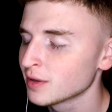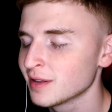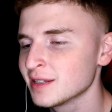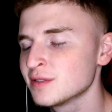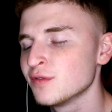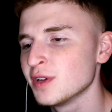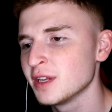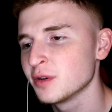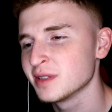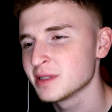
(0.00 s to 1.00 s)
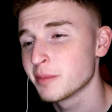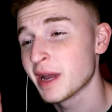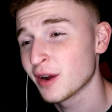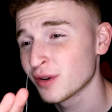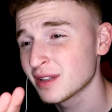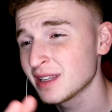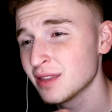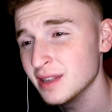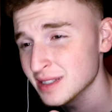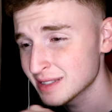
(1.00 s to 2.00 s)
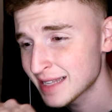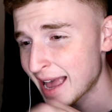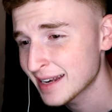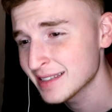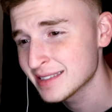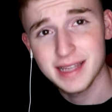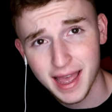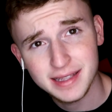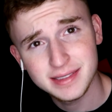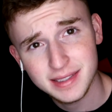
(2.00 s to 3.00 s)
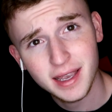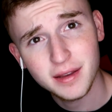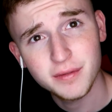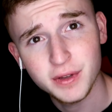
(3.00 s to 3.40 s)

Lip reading: one. This video is apparently the saddest 10-second